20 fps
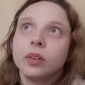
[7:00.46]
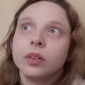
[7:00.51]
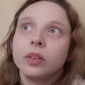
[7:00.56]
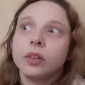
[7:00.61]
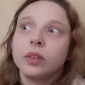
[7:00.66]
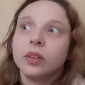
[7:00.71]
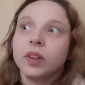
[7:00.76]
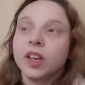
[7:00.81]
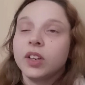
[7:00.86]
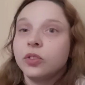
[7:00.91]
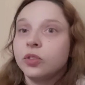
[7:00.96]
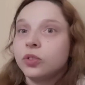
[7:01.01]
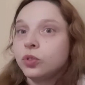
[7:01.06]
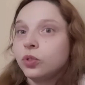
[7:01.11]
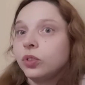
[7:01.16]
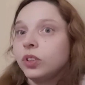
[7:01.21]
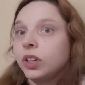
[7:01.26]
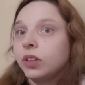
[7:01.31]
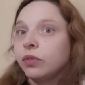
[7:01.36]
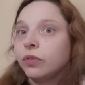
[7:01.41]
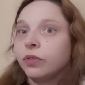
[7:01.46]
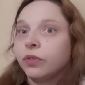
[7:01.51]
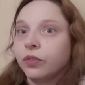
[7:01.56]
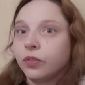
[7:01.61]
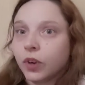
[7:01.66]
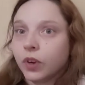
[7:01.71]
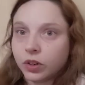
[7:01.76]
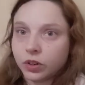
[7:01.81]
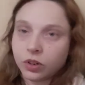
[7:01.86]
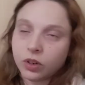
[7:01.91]
they stood in
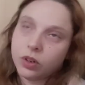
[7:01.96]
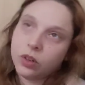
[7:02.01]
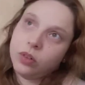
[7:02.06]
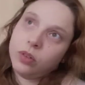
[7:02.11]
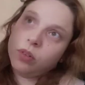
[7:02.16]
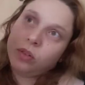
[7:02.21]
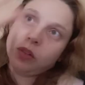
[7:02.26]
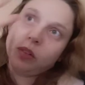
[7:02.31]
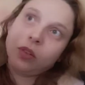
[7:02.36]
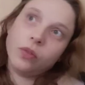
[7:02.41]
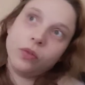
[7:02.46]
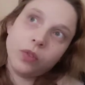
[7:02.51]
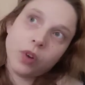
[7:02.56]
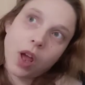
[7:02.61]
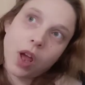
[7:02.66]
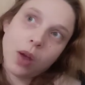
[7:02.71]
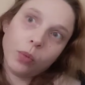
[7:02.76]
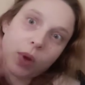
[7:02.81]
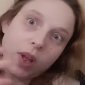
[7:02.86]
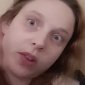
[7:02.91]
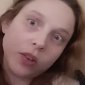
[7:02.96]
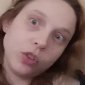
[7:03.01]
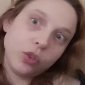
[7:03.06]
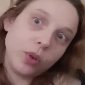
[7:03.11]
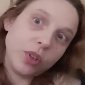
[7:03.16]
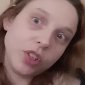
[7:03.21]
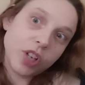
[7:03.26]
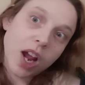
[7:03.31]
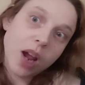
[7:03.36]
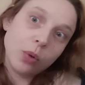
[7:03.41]
front of like where the Twin
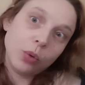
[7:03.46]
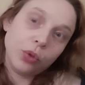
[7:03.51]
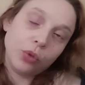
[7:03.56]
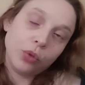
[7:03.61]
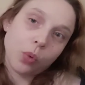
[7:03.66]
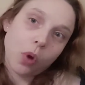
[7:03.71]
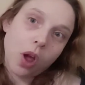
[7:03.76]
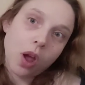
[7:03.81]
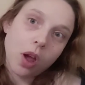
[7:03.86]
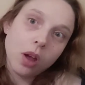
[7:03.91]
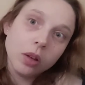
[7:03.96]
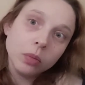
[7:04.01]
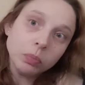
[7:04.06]
Towers were,